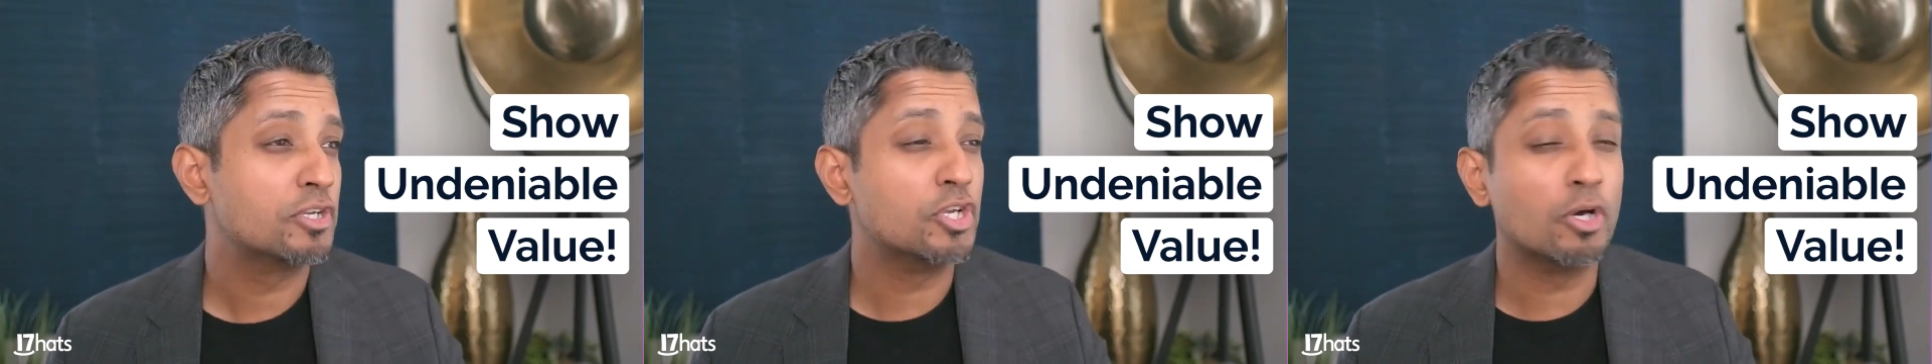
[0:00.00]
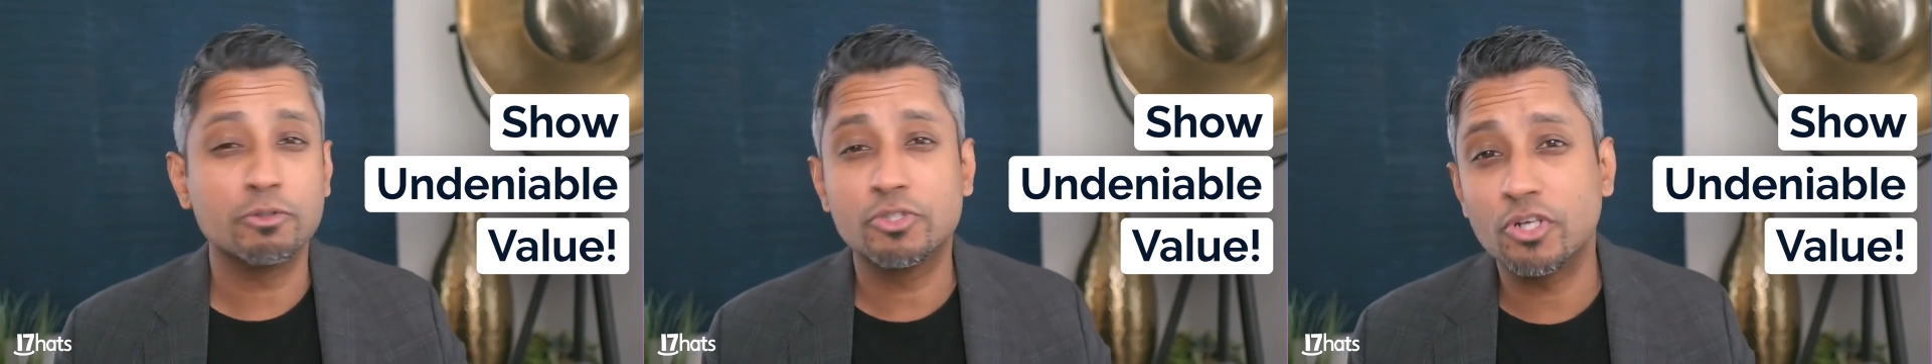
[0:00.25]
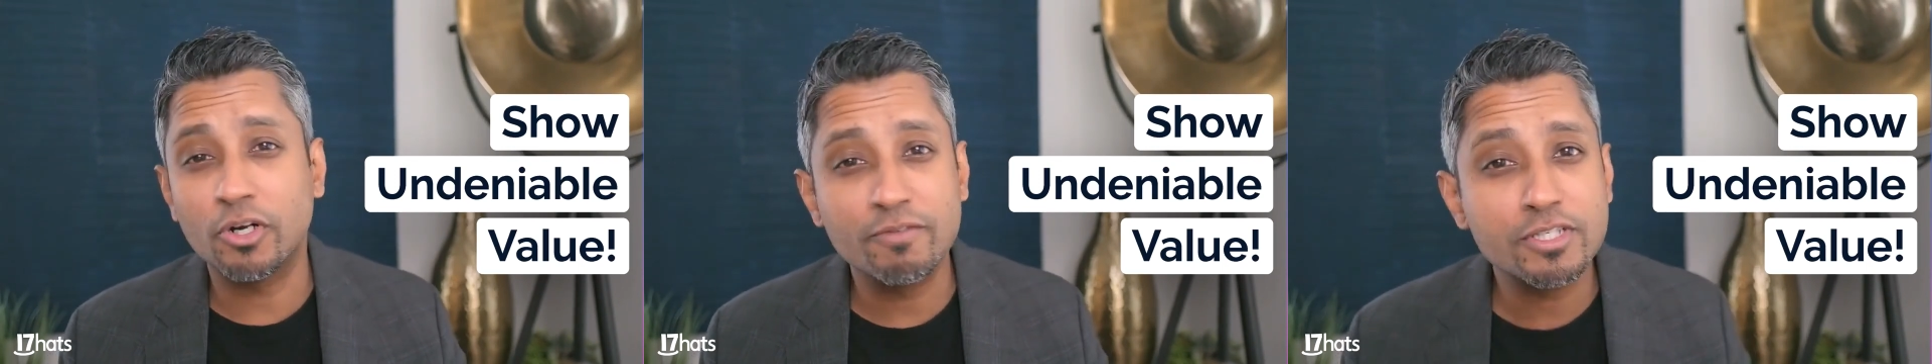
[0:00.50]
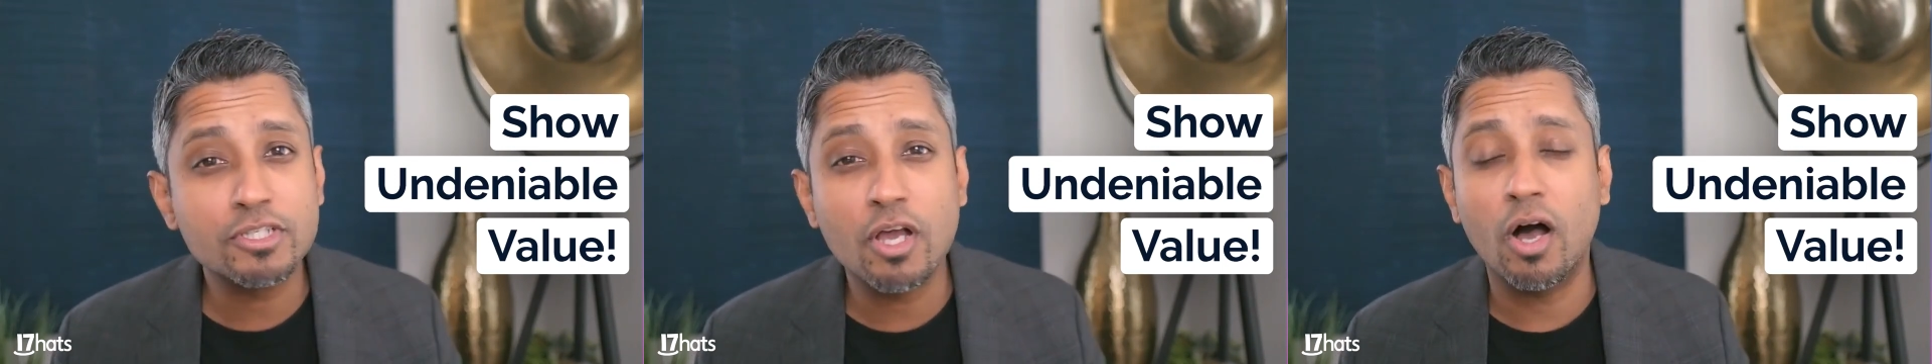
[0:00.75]
no
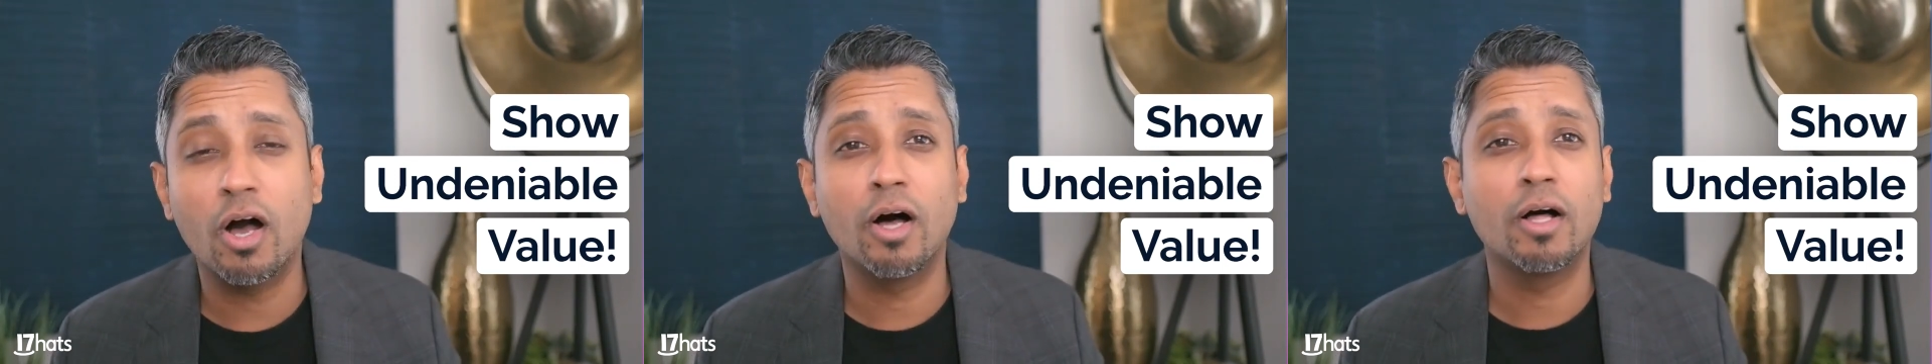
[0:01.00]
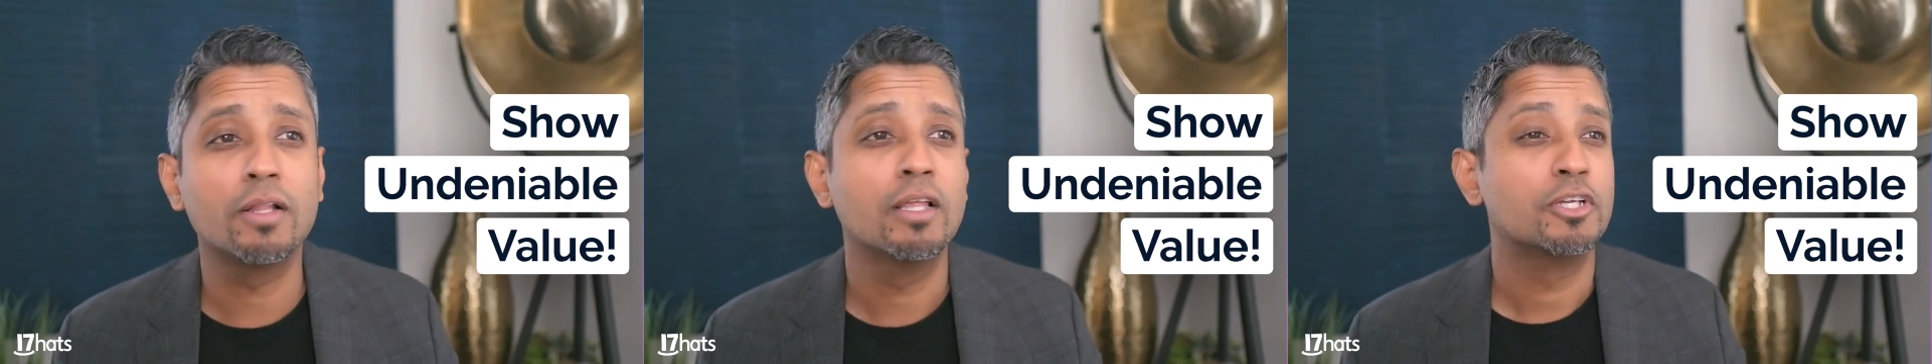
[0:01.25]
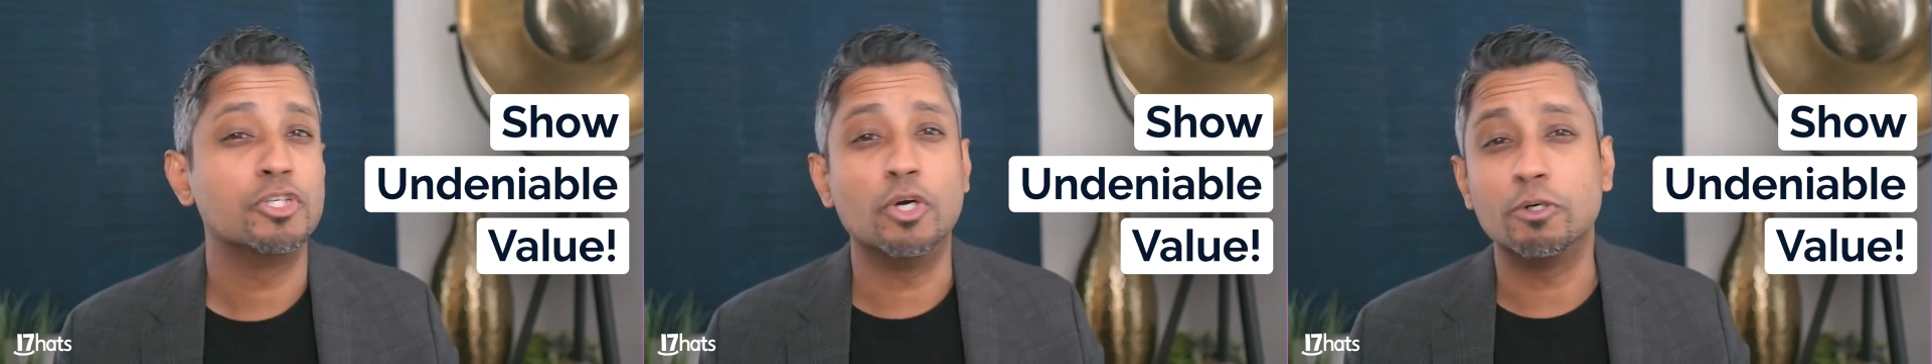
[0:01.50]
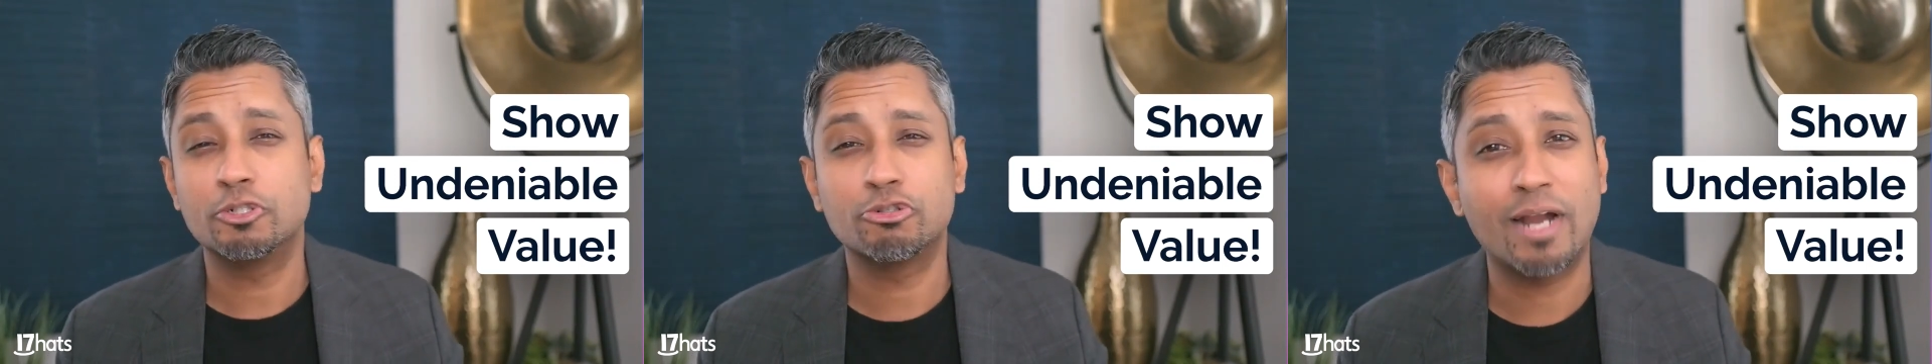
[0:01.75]
service call,
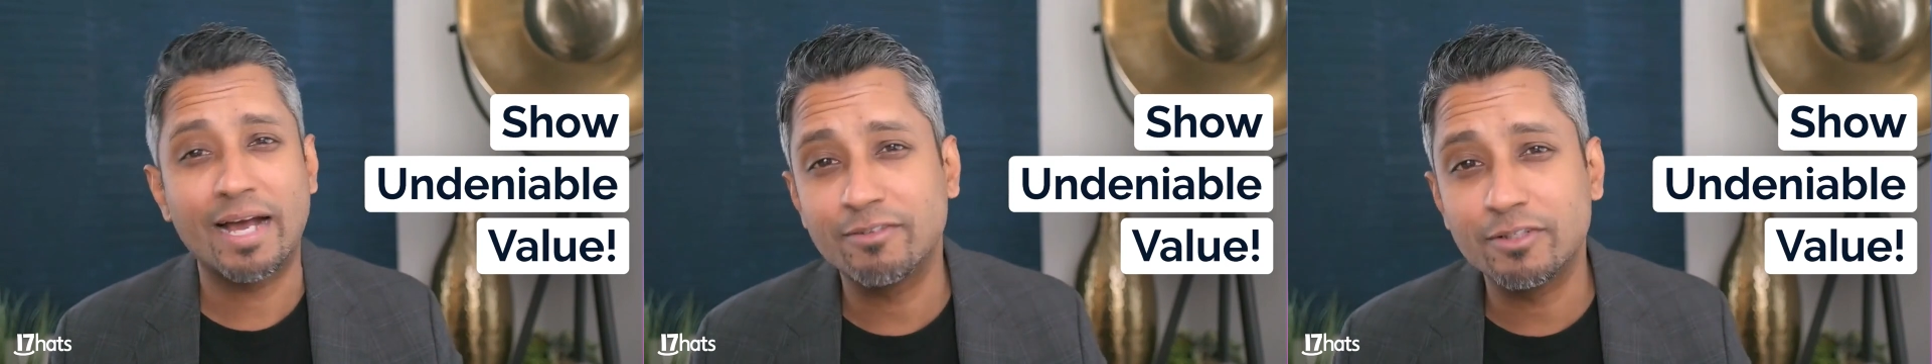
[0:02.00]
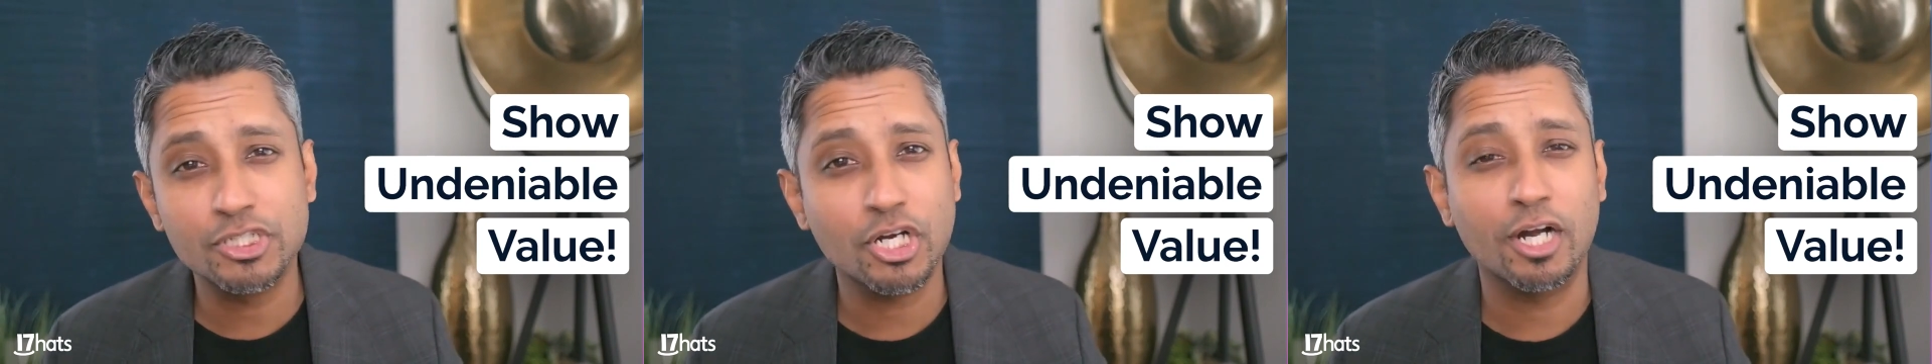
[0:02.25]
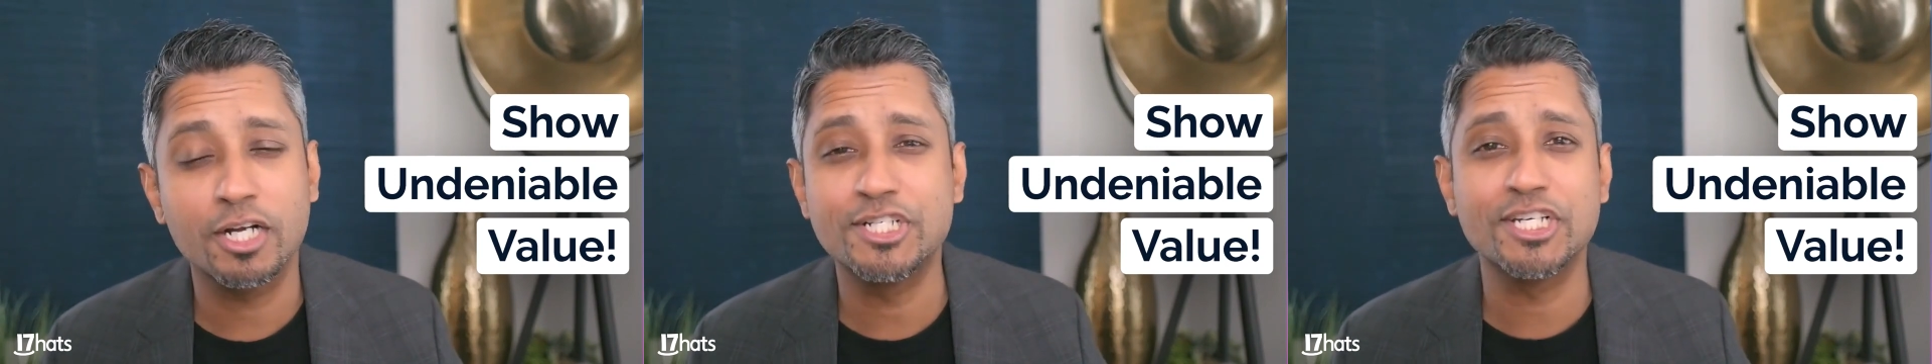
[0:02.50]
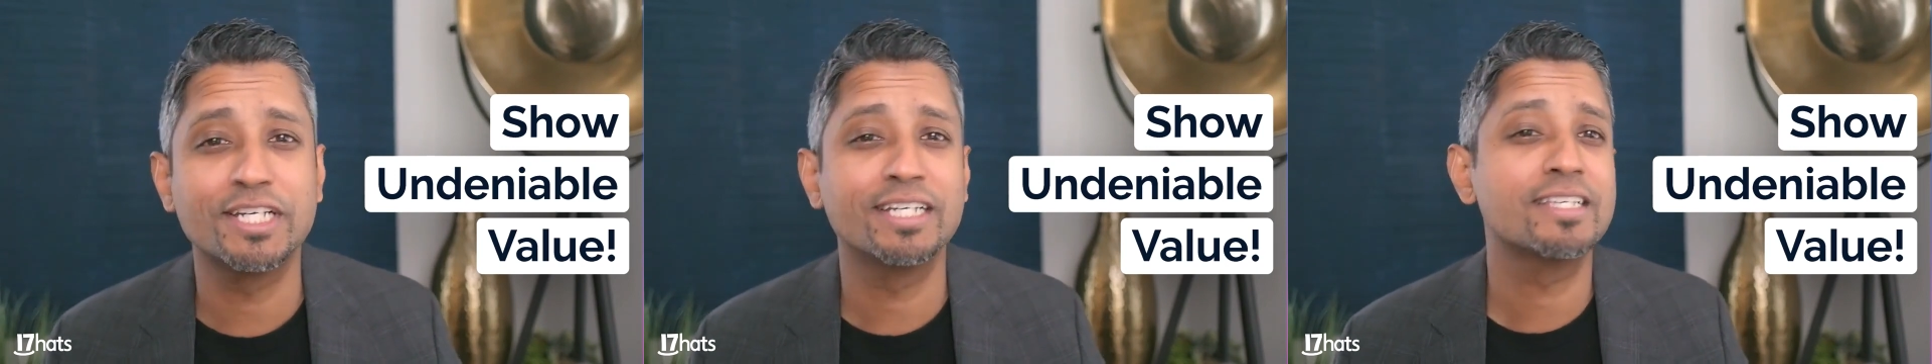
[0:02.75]
no travel
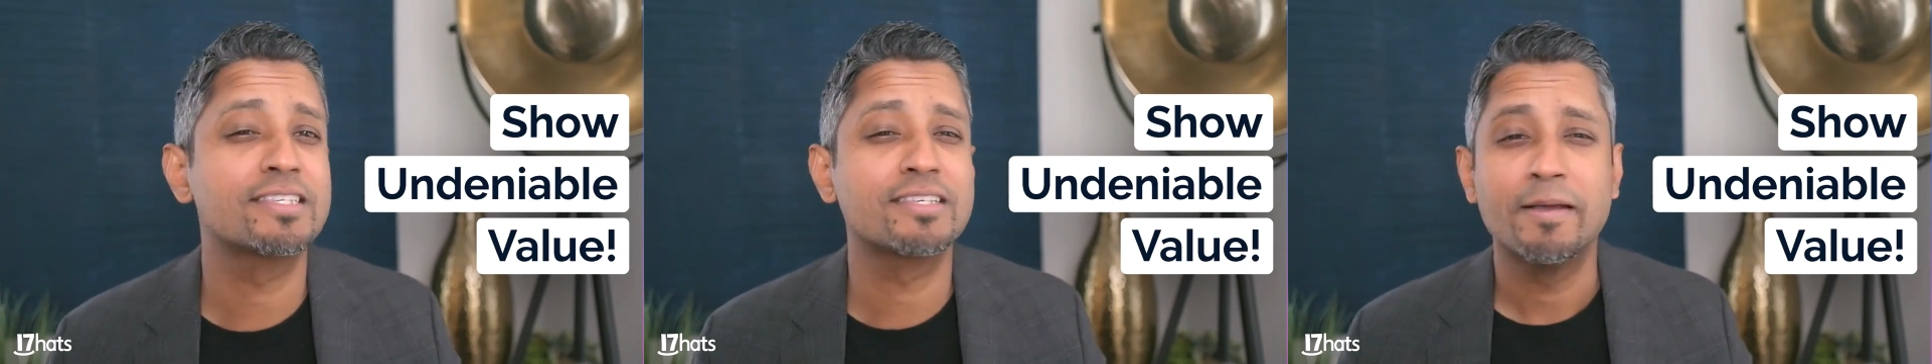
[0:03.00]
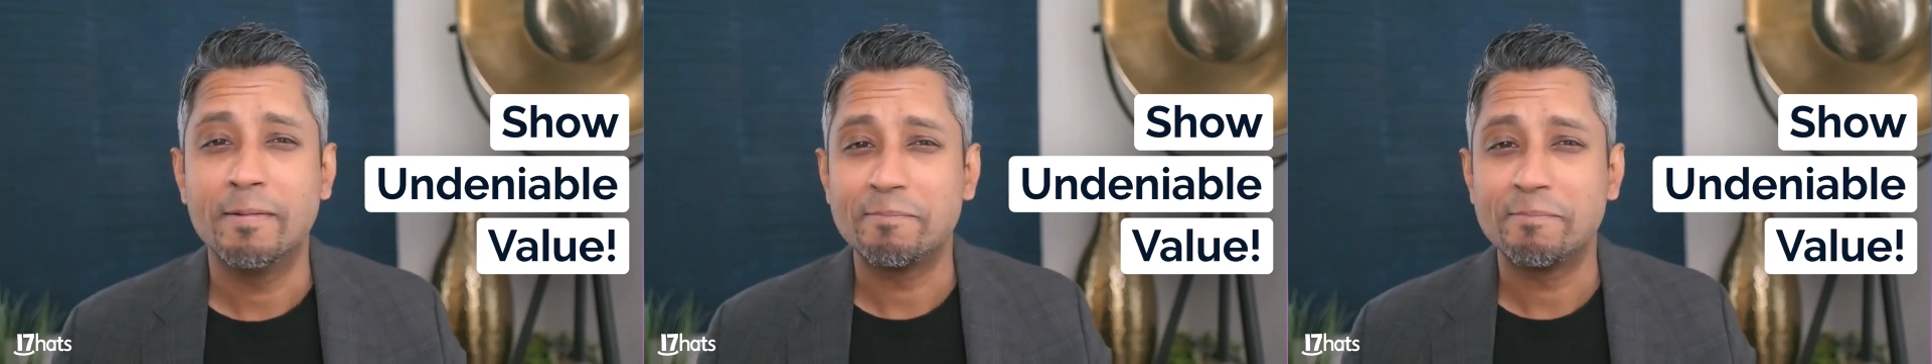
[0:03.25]
charges,